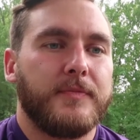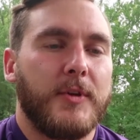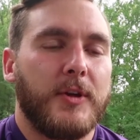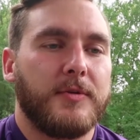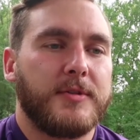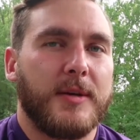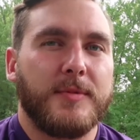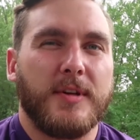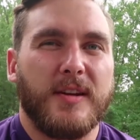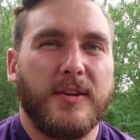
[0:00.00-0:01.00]
you know,
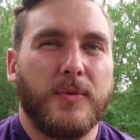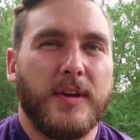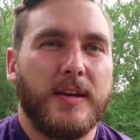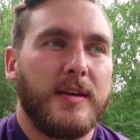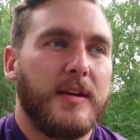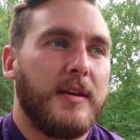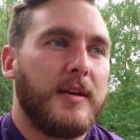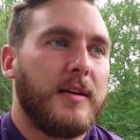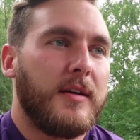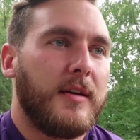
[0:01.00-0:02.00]
tempted in any way.
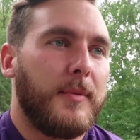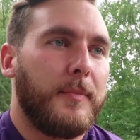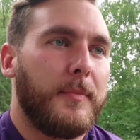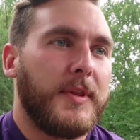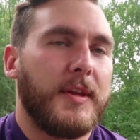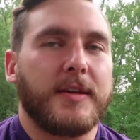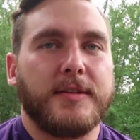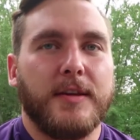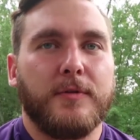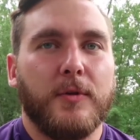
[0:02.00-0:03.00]
But then like
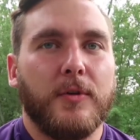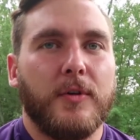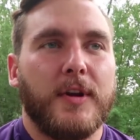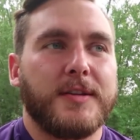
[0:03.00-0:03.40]
day 4,